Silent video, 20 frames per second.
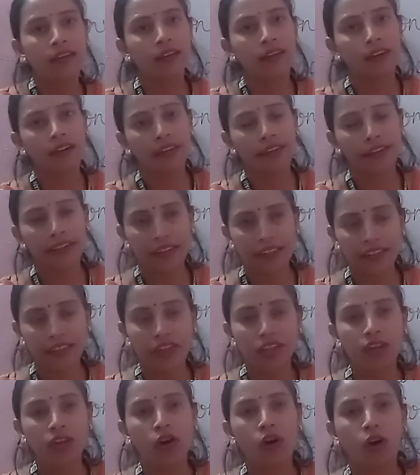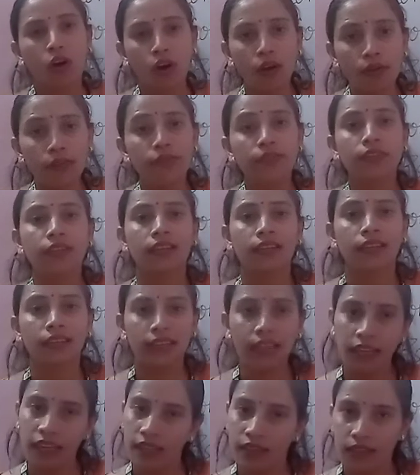conductor of
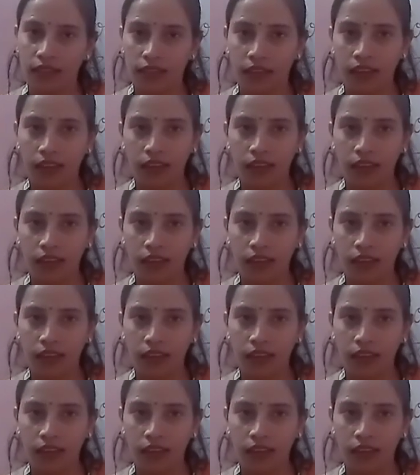heat.